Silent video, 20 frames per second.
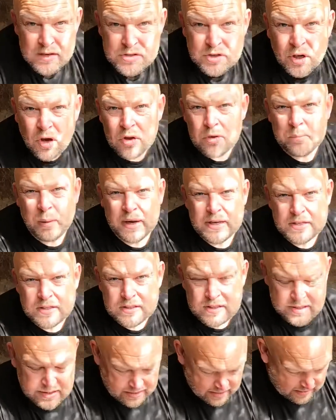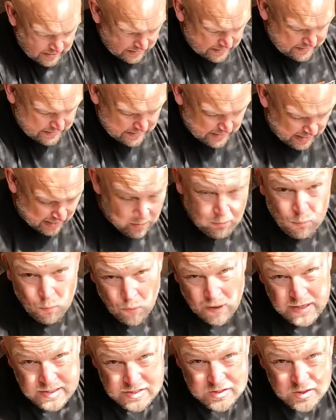So we've got the basin disconnected now,
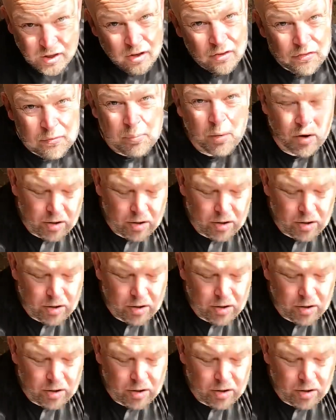waste off,